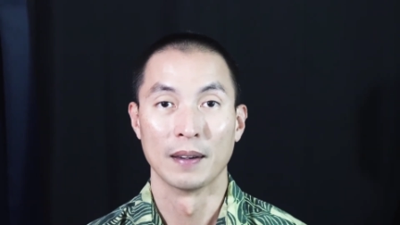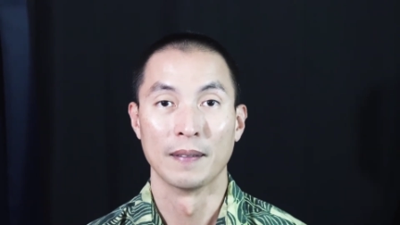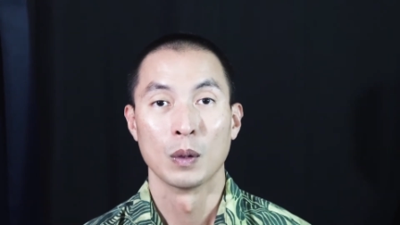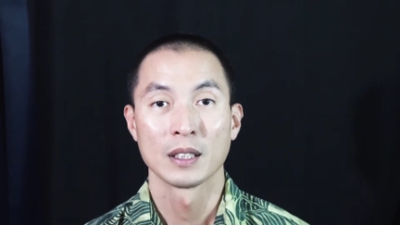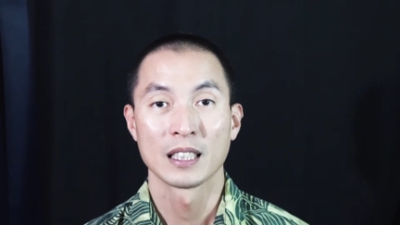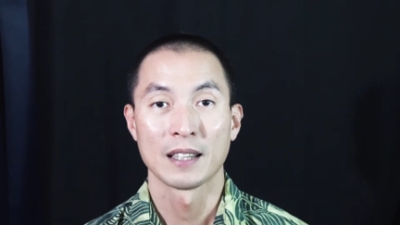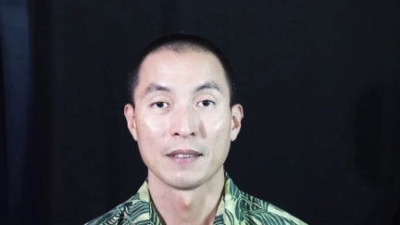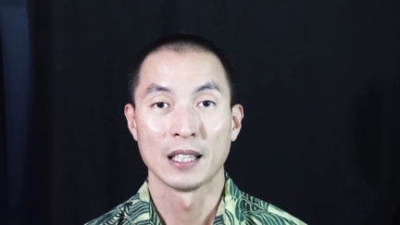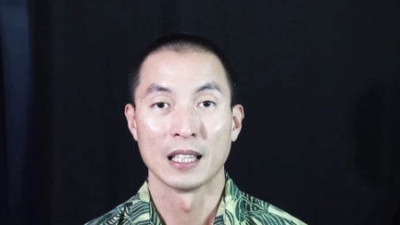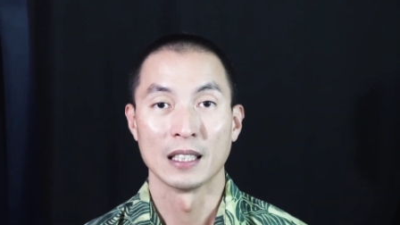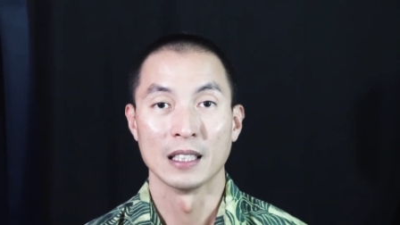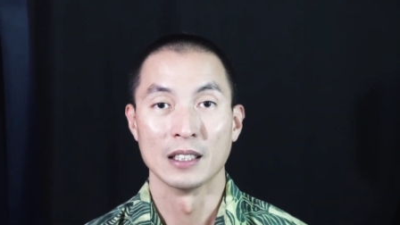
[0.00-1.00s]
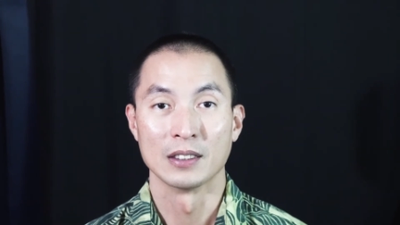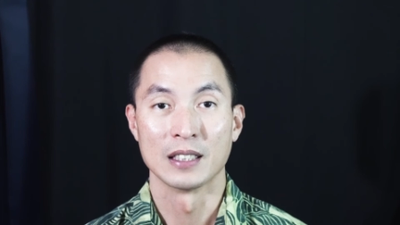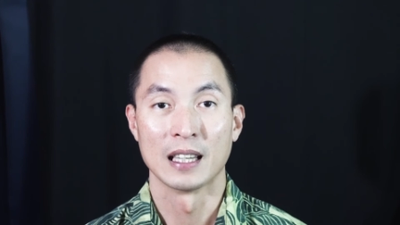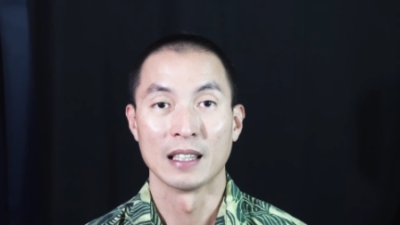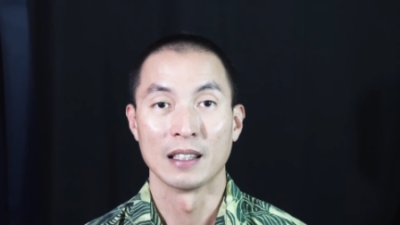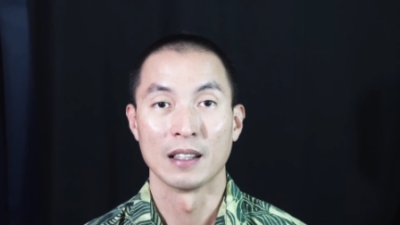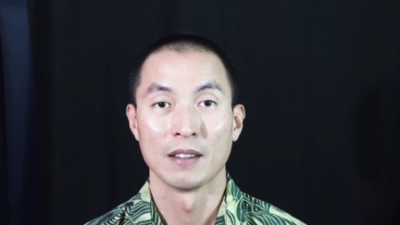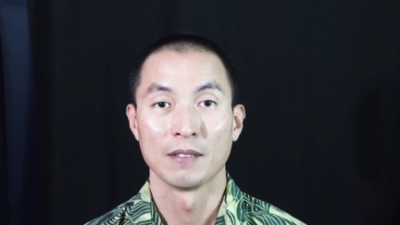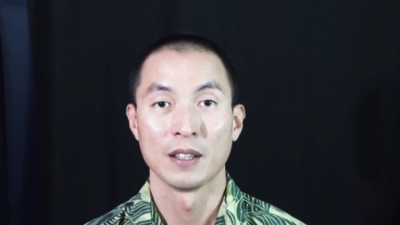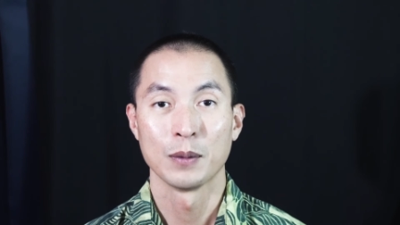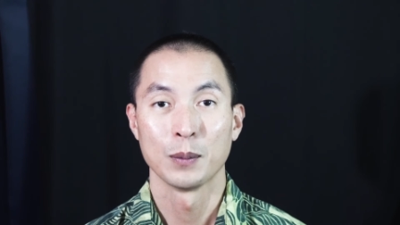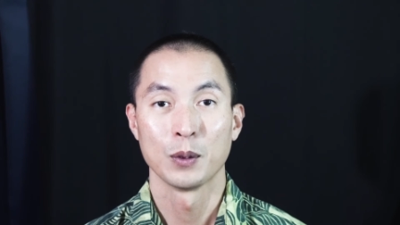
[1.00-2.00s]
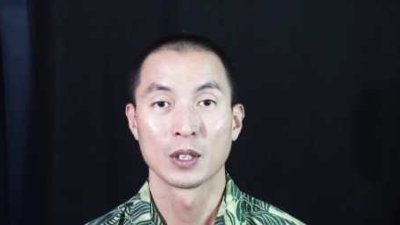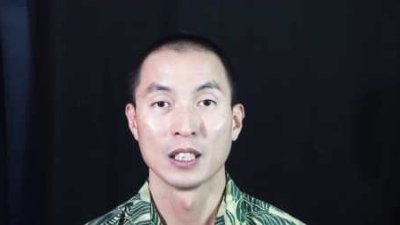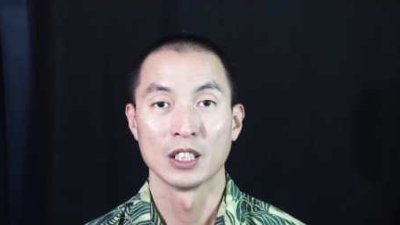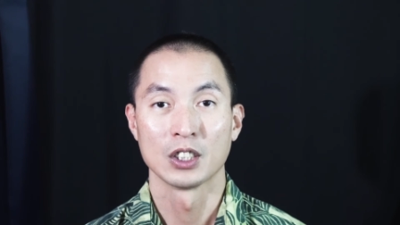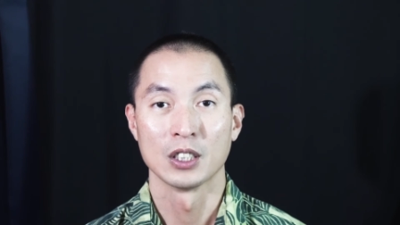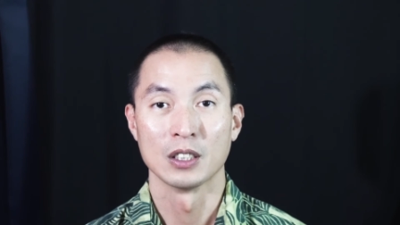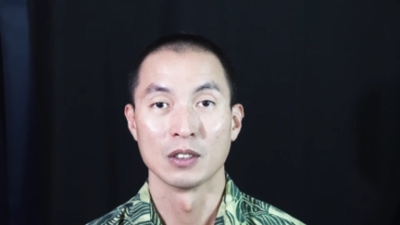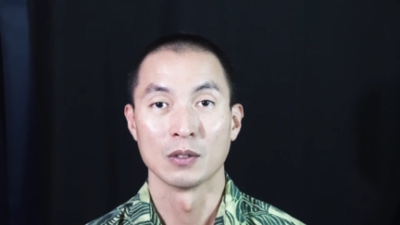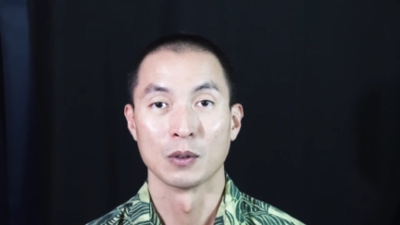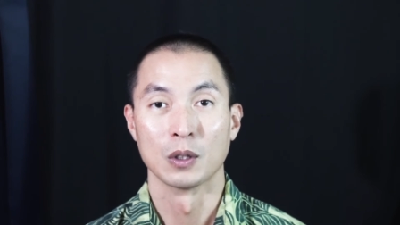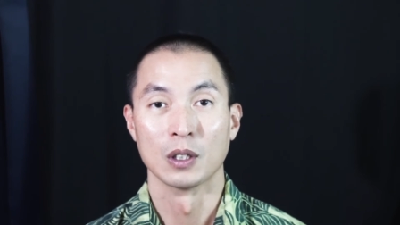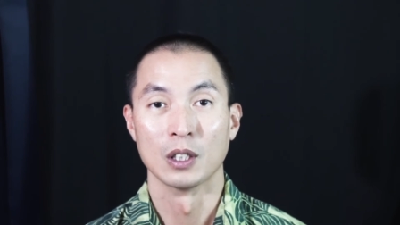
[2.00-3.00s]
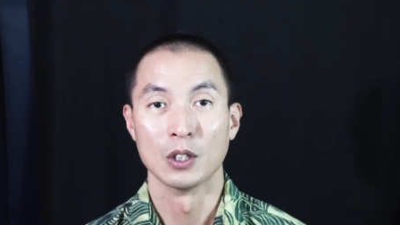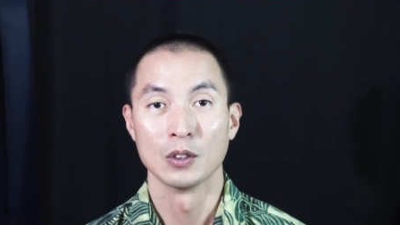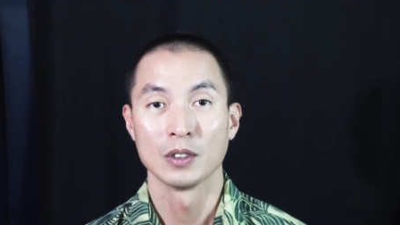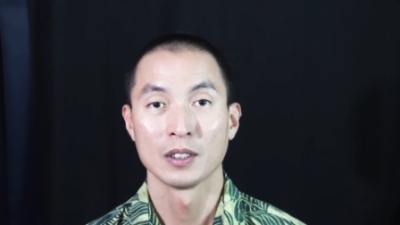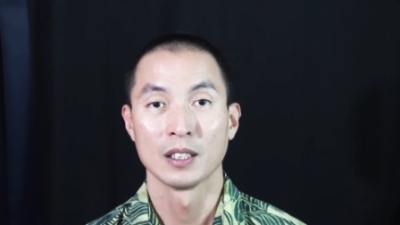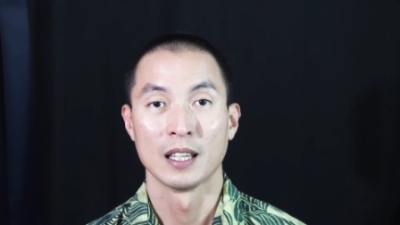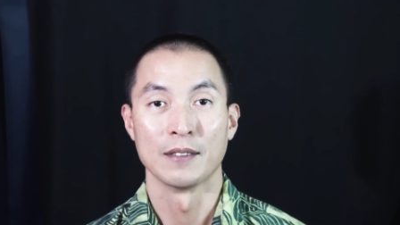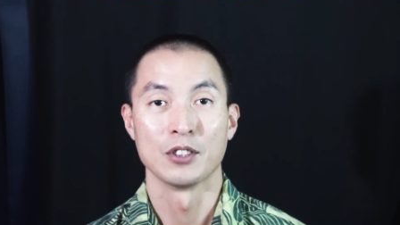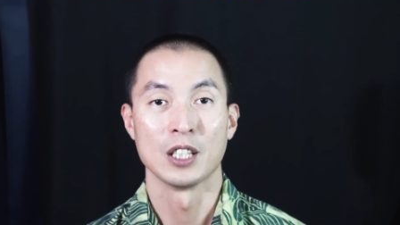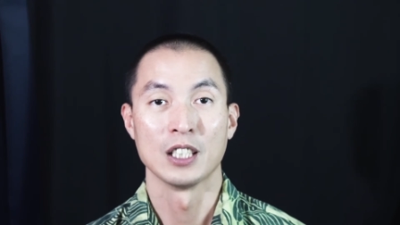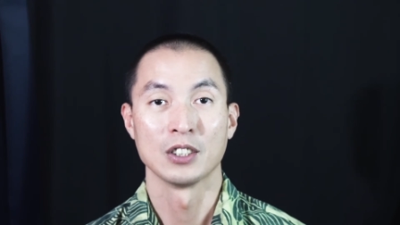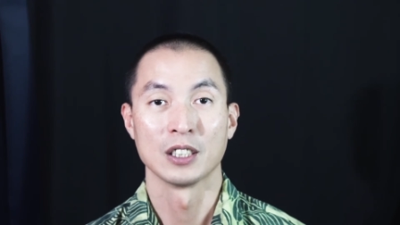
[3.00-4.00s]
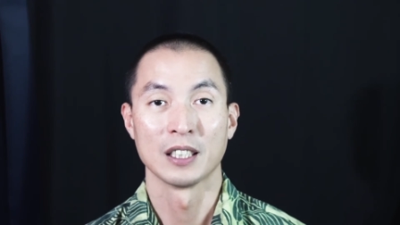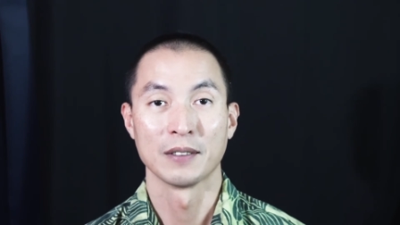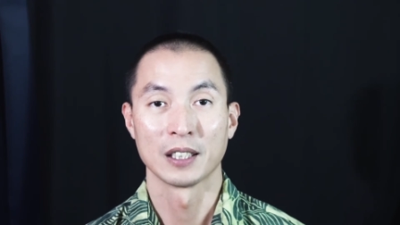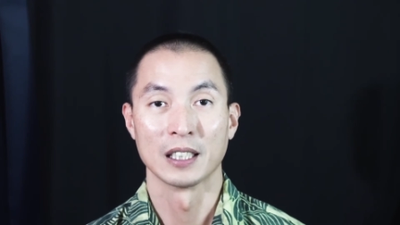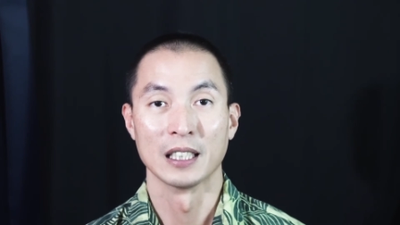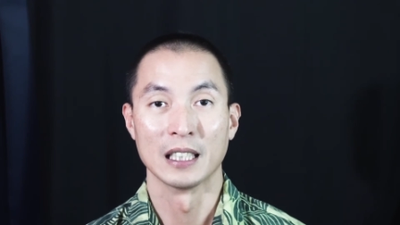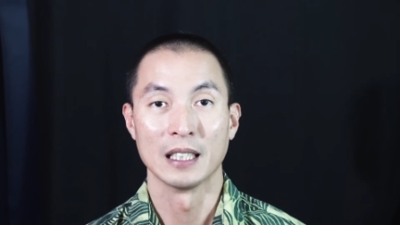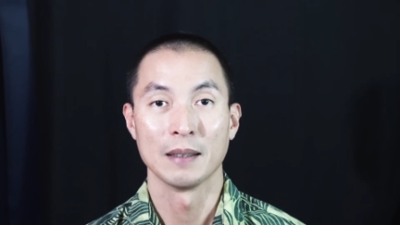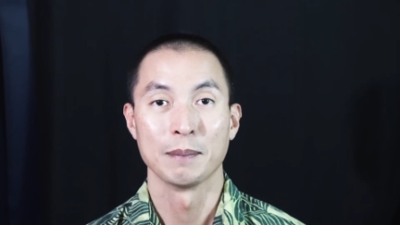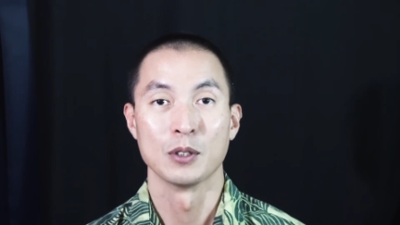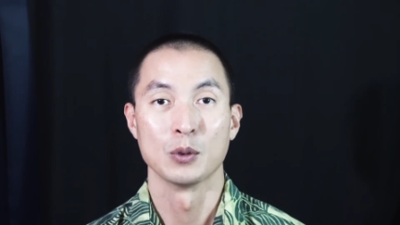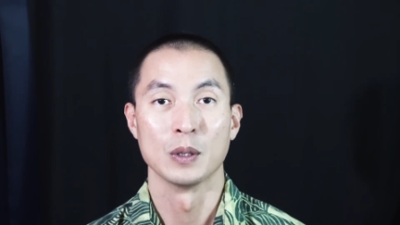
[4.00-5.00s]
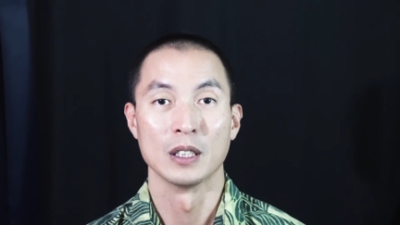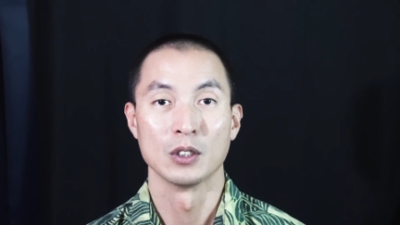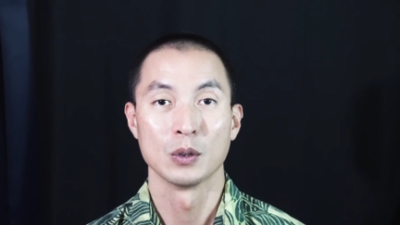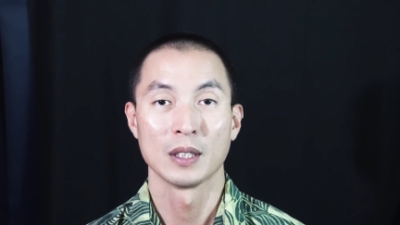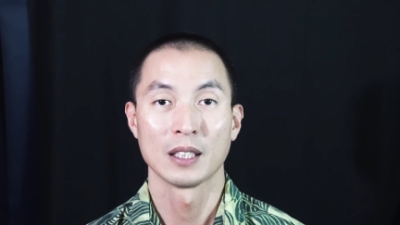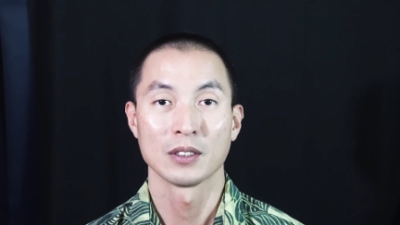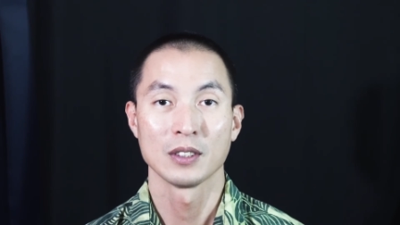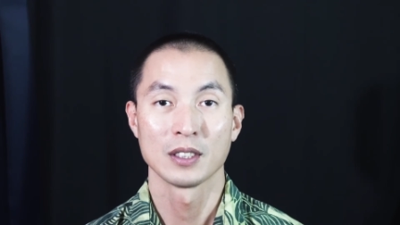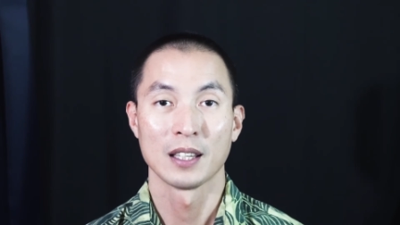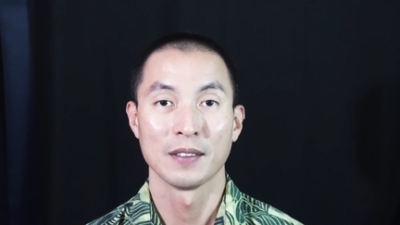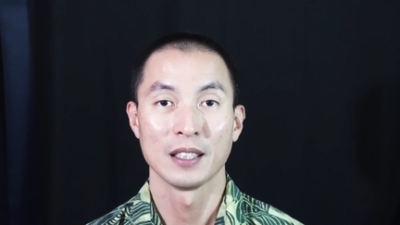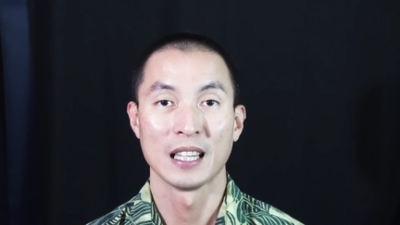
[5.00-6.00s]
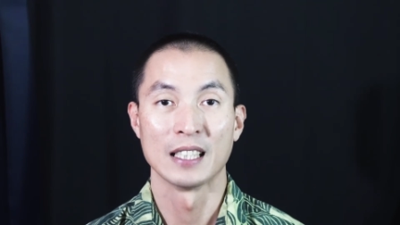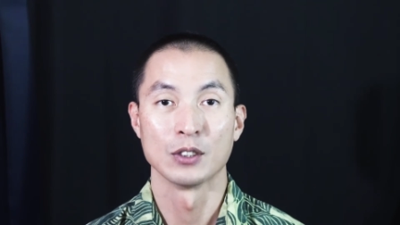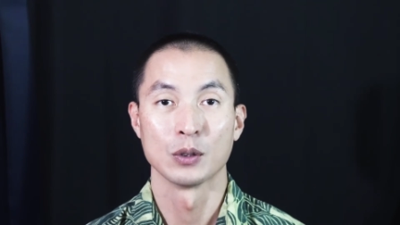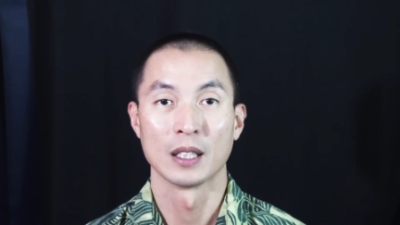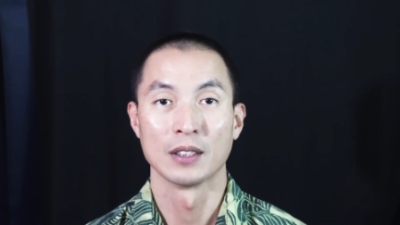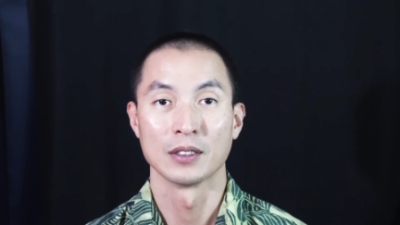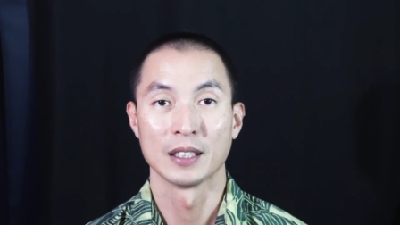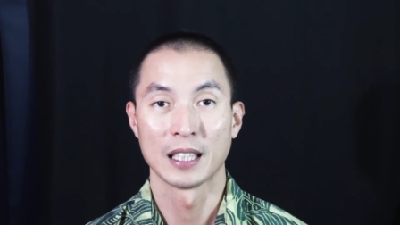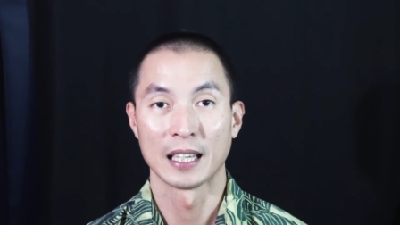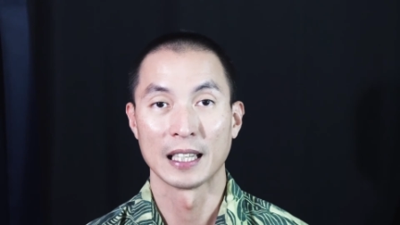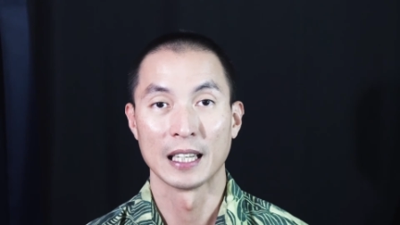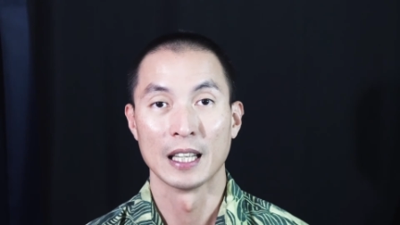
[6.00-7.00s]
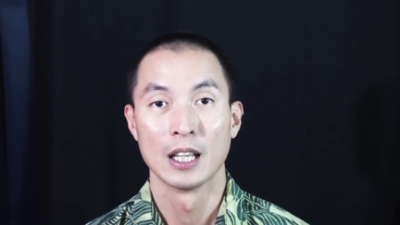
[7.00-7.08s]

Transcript: One caveat is that favorable conditions for loans have changed significantly between 2007 and 2009.